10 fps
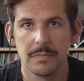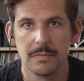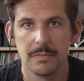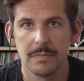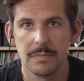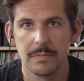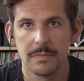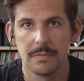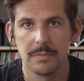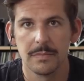
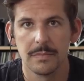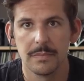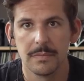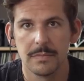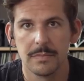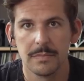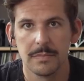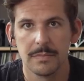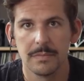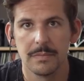
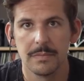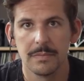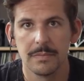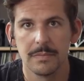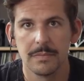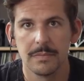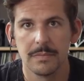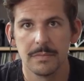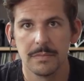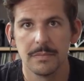
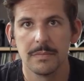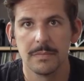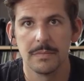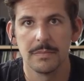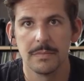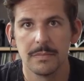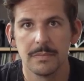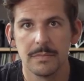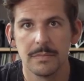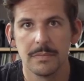
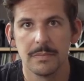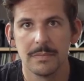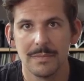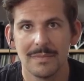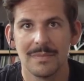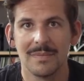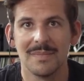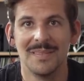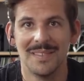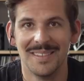
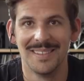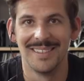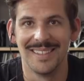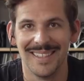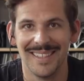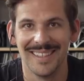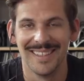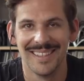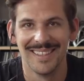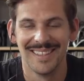
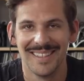This person isn't speaking.